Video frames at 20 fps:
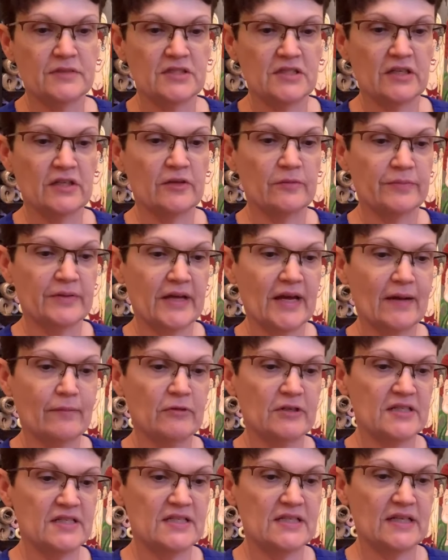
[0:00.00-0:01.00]
so you'll be
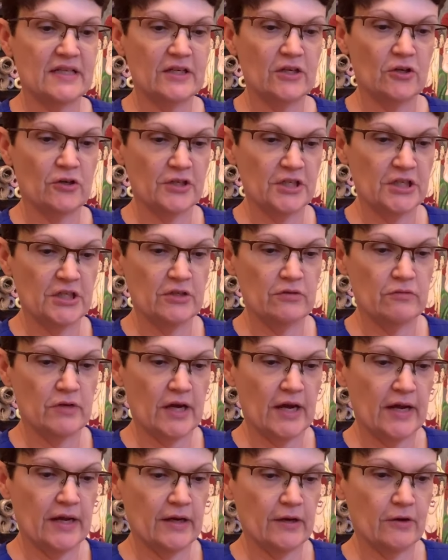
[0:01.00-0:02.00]
able to see her cute
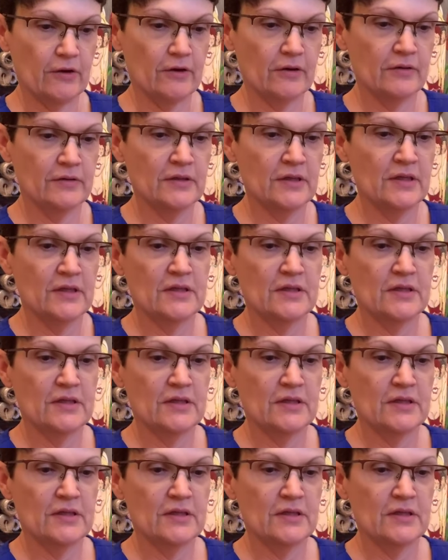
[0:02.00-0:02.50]
hair.